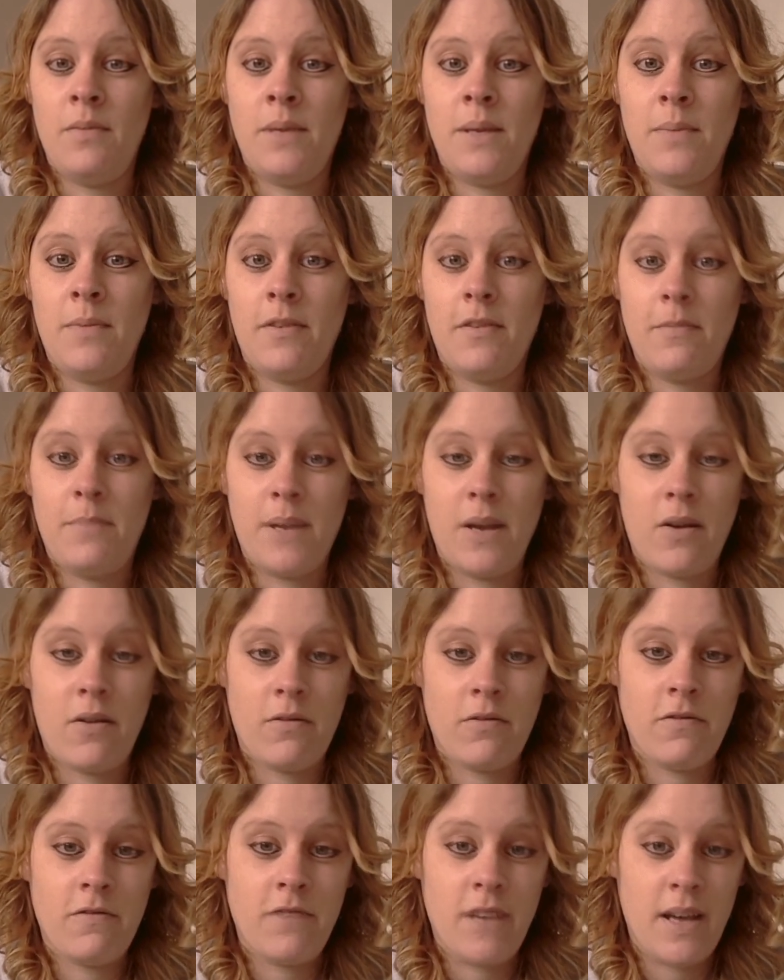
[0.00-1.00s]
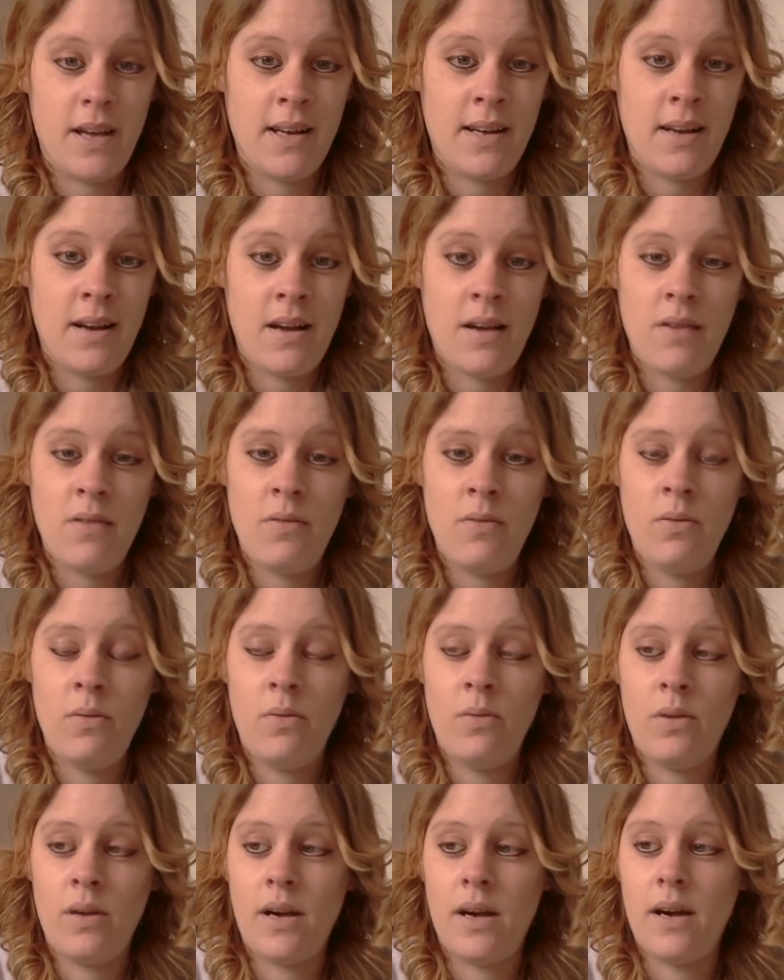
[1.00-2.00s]
have been on furlough,
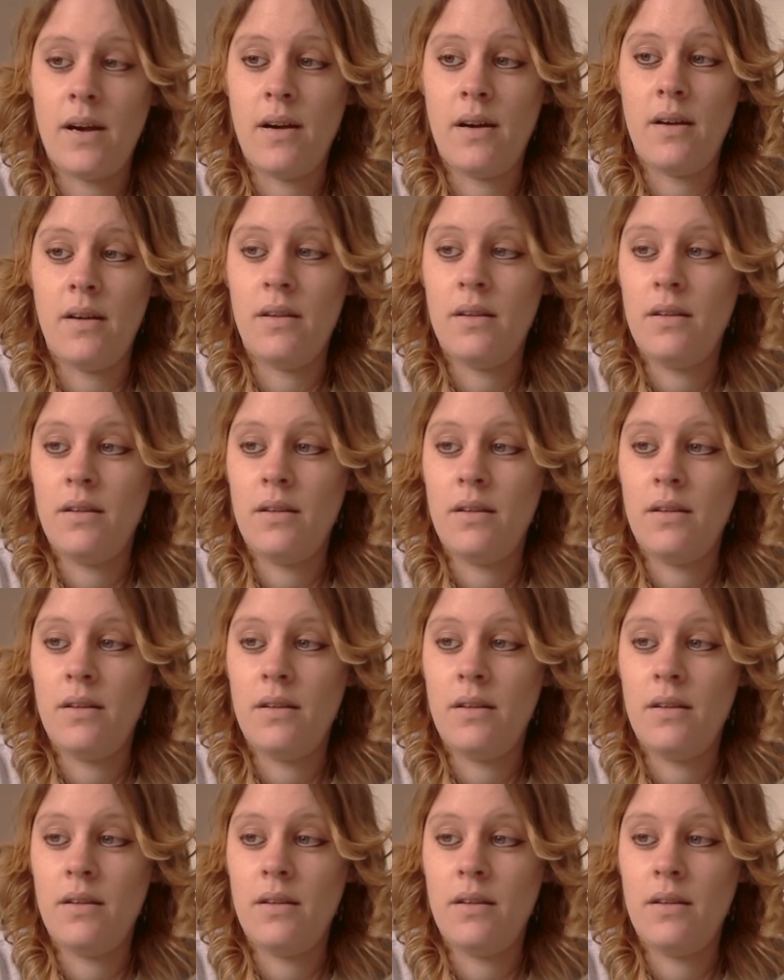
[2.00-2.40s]
and